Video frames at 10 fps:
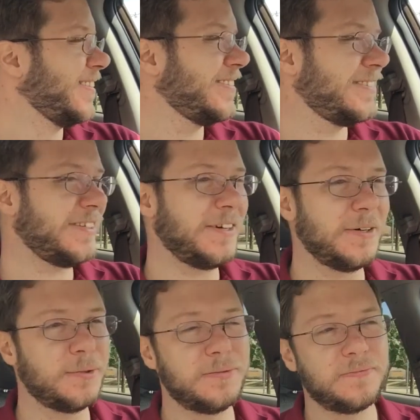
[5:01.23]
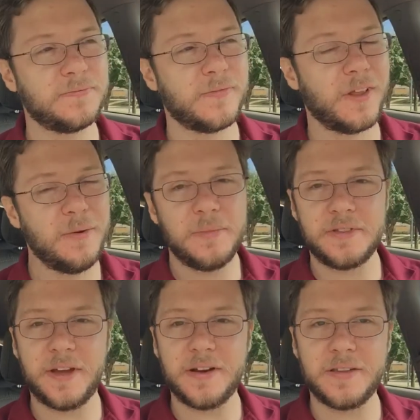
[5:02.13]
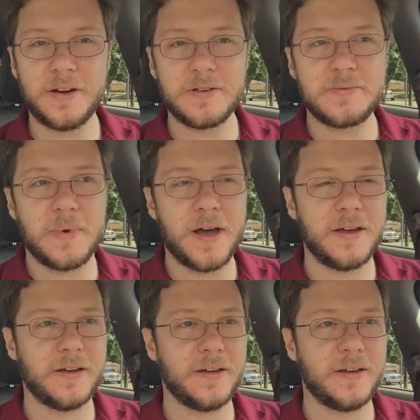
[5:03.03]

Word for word: so, but there, there's my